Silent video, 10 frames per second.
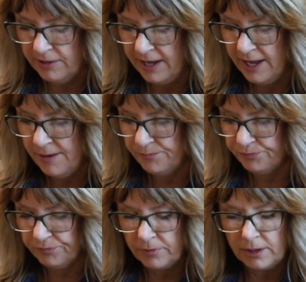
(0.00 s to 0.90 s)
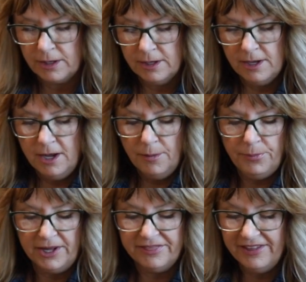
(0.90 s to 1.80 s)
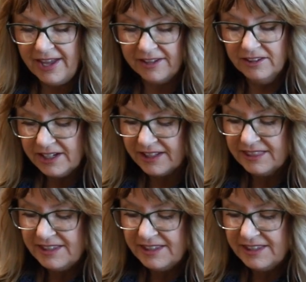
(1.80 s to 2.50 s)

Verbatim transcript: that. But then look at